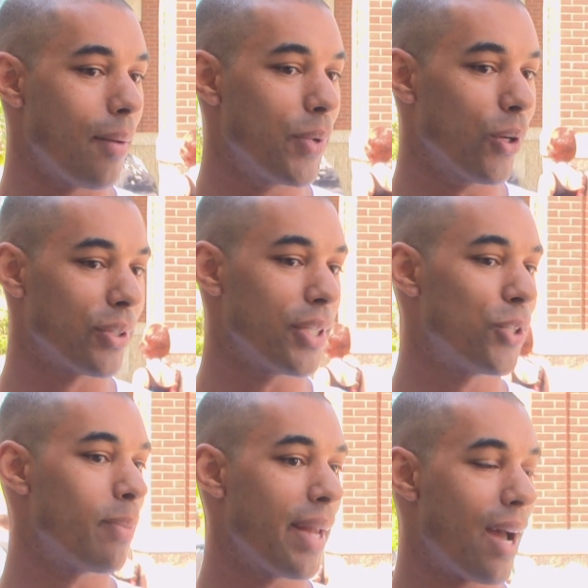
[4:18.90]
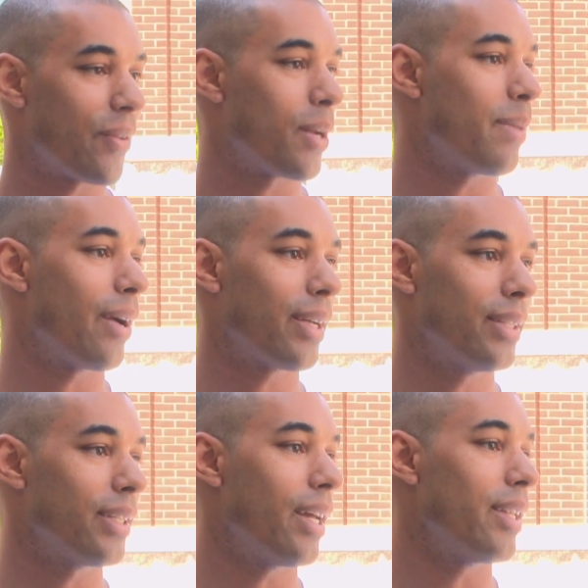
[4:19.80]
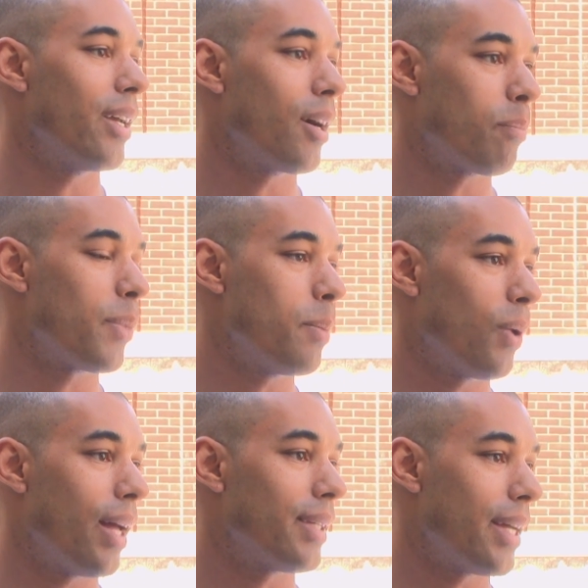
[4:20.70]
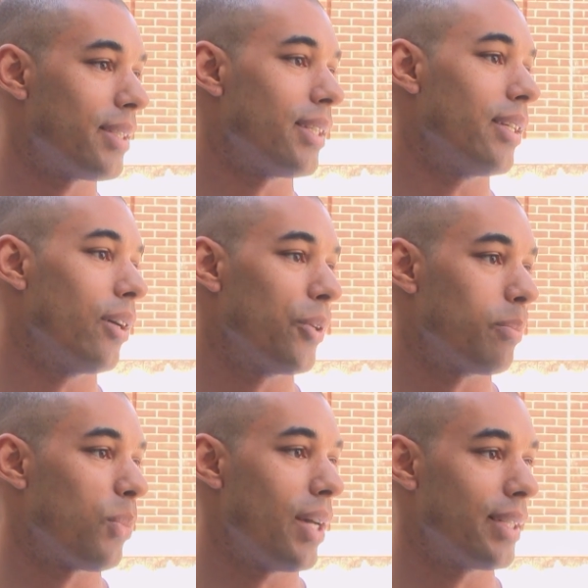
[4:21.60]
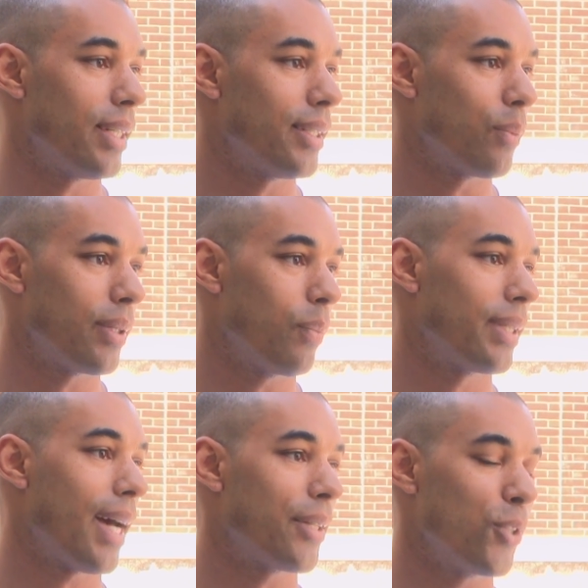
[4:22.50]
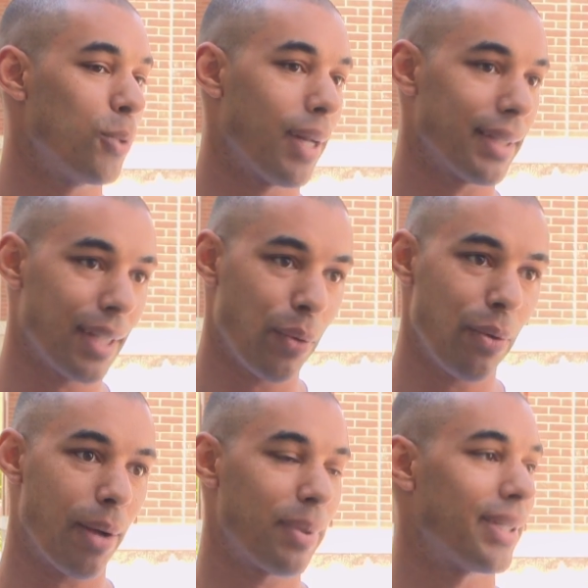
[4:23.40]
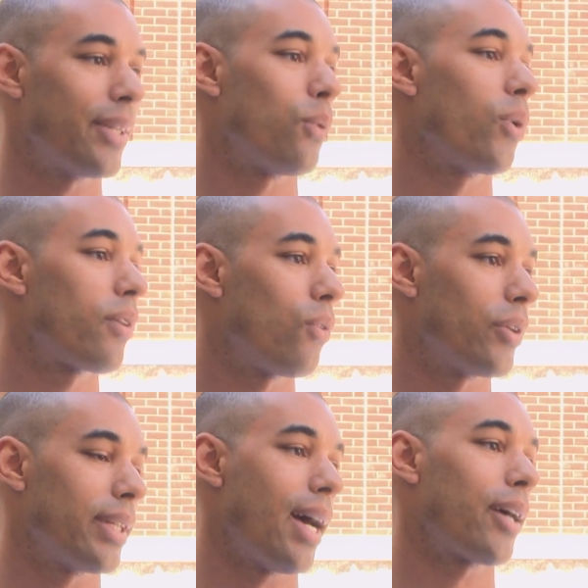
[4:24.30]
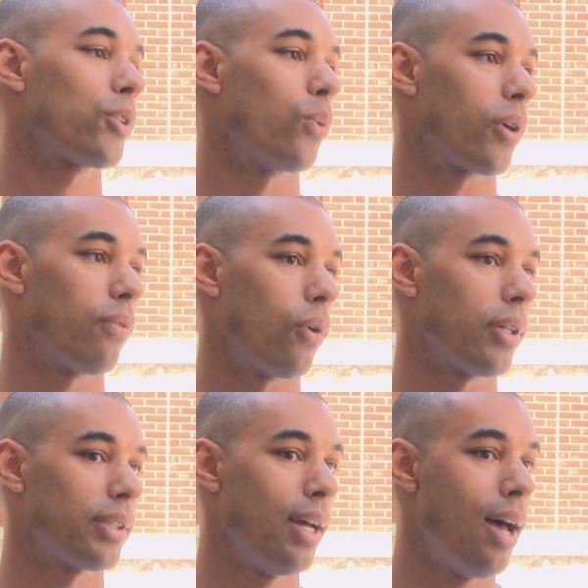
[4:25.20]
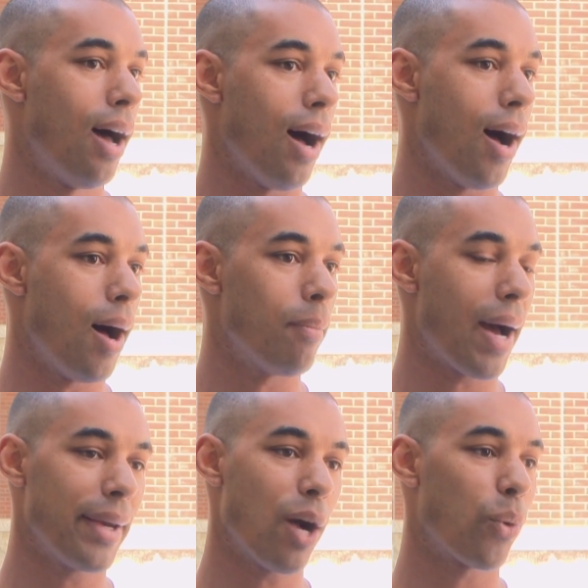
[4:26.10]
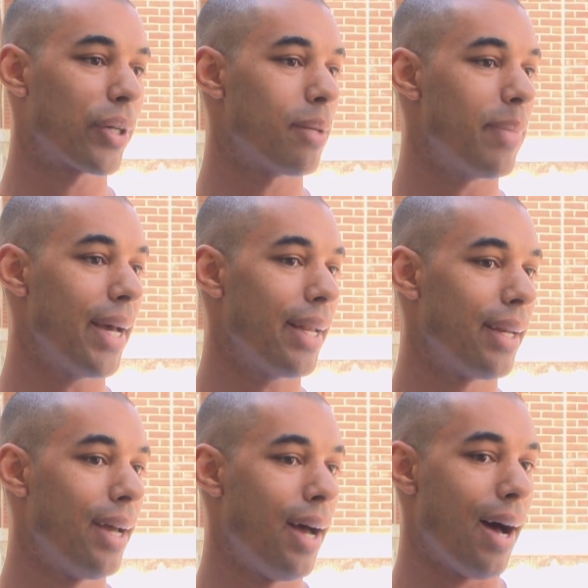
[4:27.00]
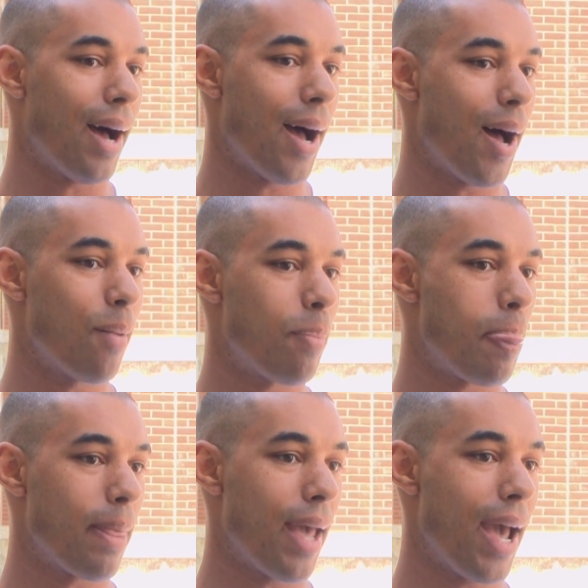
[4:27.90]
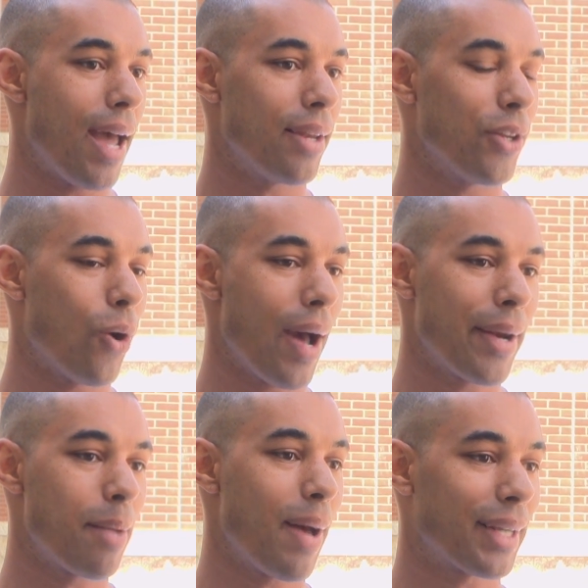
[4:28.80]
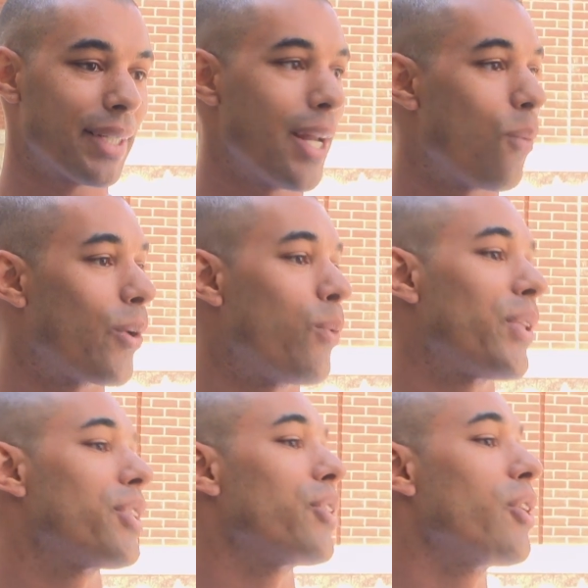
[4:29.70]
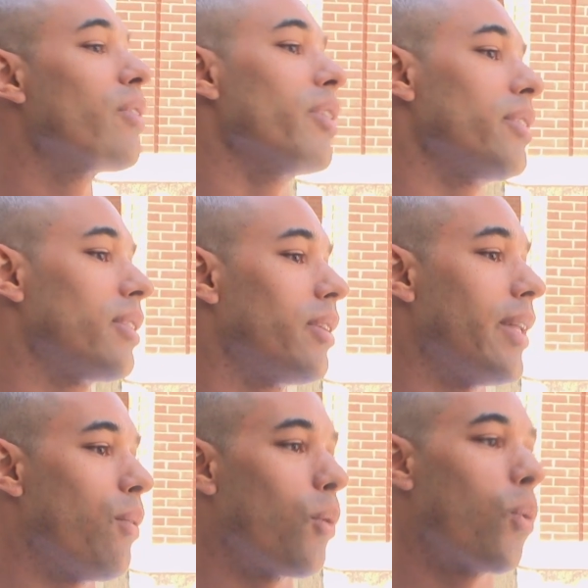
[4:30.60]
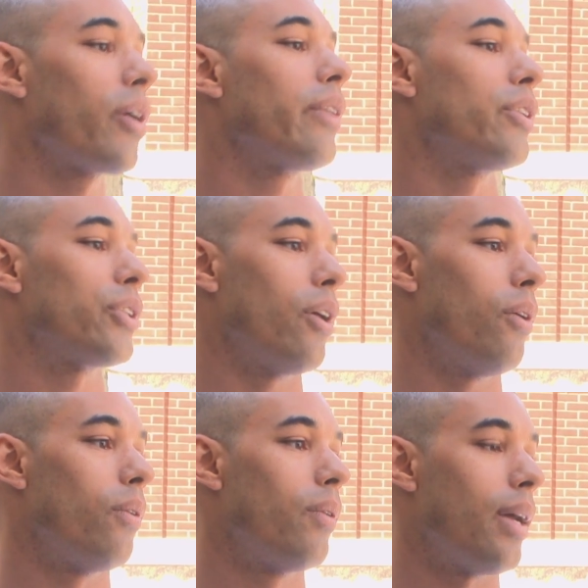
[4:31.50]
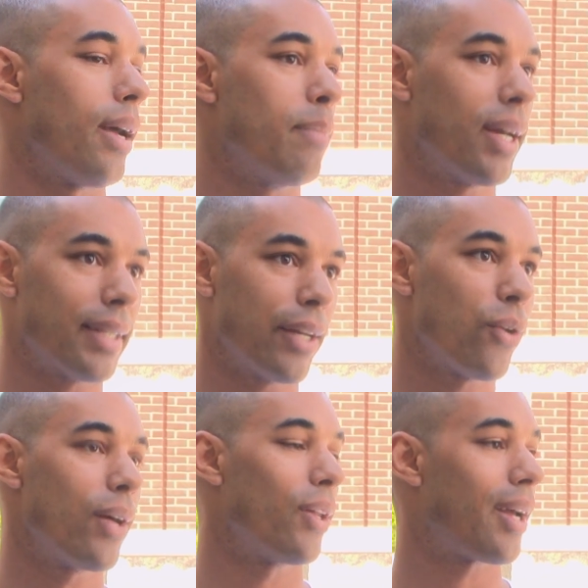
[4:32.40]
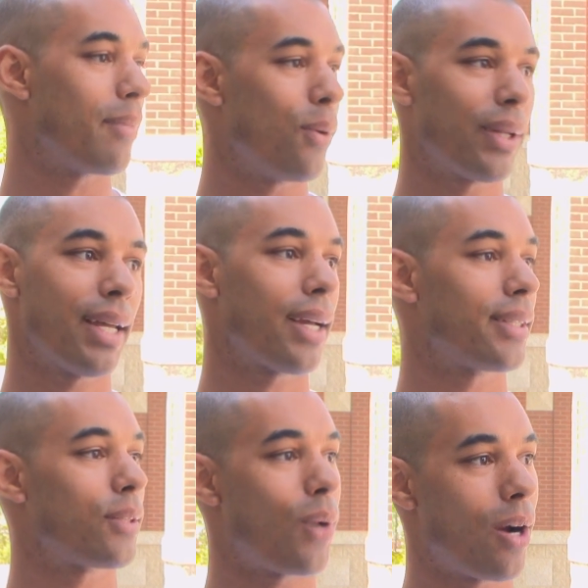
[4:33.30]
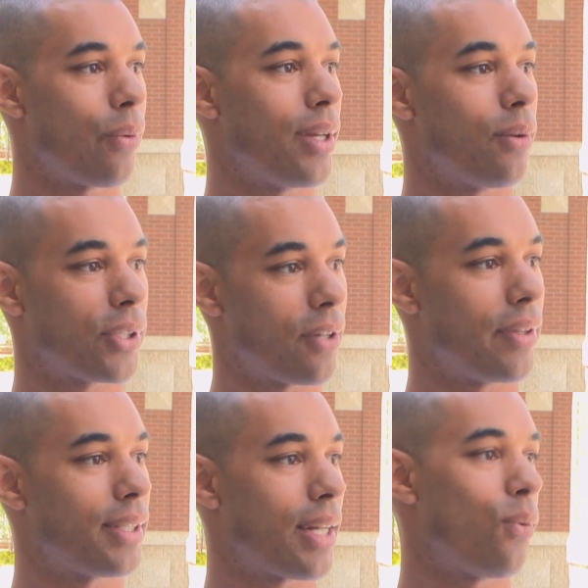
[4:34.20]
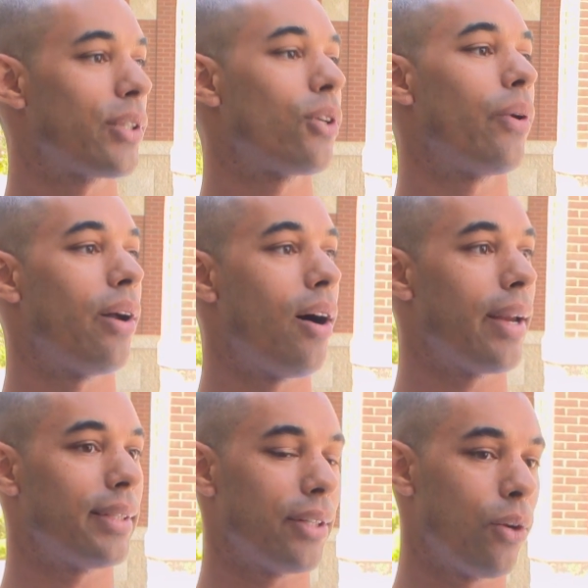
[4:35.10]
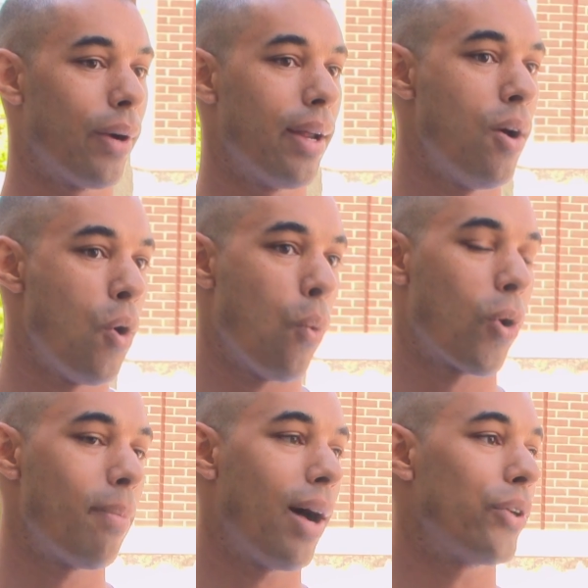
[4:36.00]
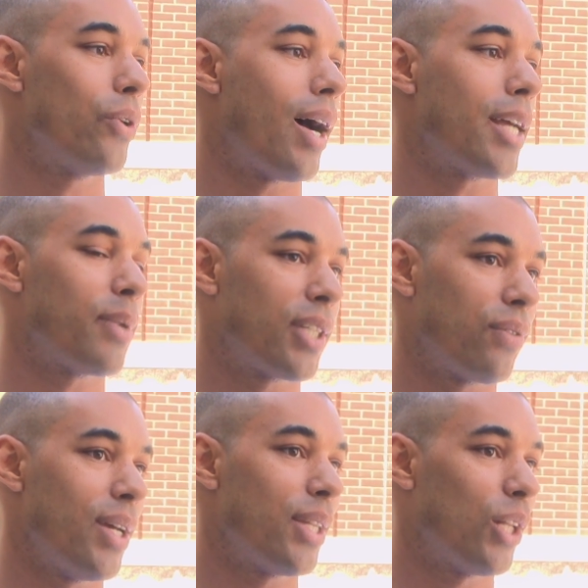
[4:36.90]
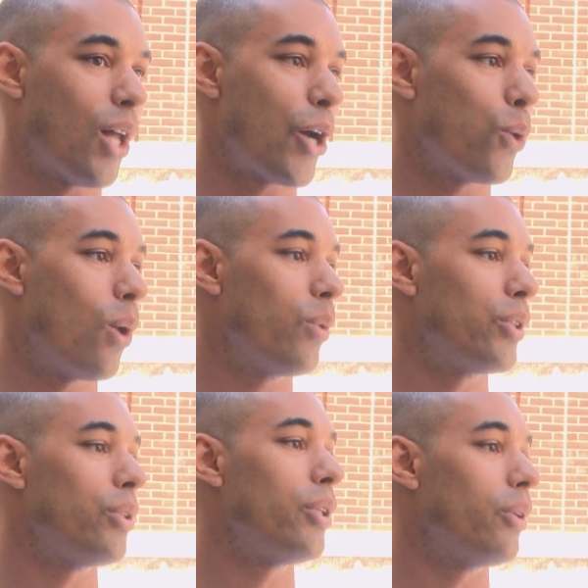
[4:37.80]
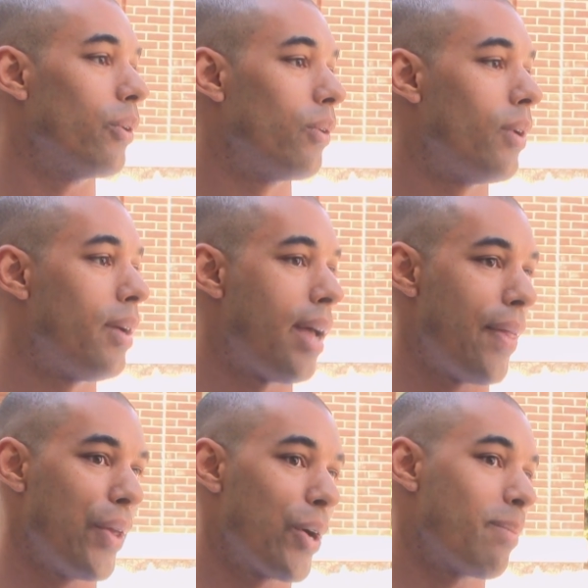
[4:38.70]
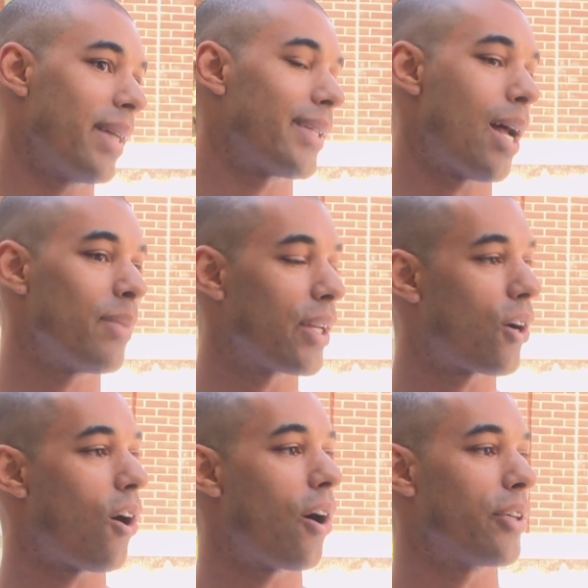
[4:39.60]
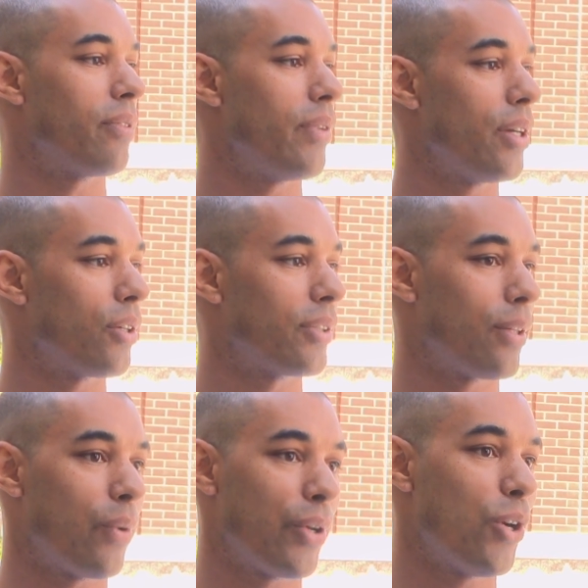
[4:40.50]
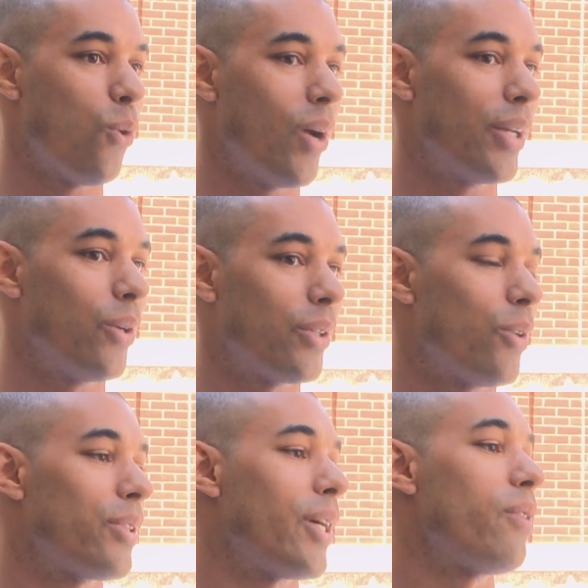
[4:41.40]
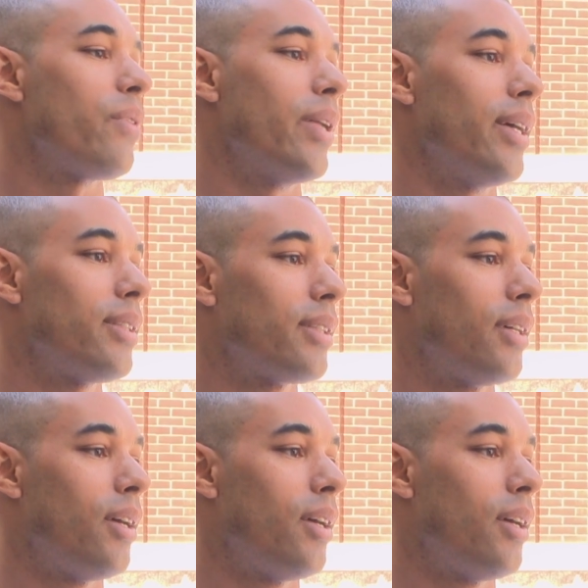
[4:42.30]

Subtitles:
You don't see too many African Americans and young people as CEOs and presidents with tattoos, but I said we represent the workforce, the actual workforce. I networked a bit, and I ended up actually networking with the servers that were working the show. And because I know they would look at me, what the heck is this? Why are we serving this guy? What's going on? I said, you know what? We're about you guys, because if you hit the lotto, what would you do? And the young man said, I'm into cars and vehicles. I said, well, you know what? Don't settle for this.